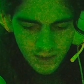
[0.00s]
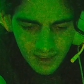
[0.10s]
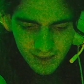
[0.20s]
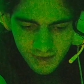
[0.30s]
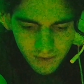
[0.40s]
I
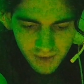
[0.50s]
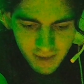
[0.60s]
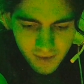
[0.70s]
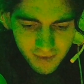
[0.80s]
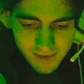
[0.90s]
can look
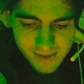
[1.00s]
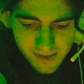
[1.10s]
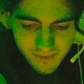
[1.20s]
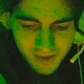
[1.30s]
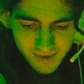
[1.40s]
here and see
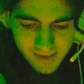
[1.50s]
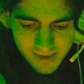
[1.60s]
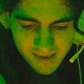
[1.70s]
what else he's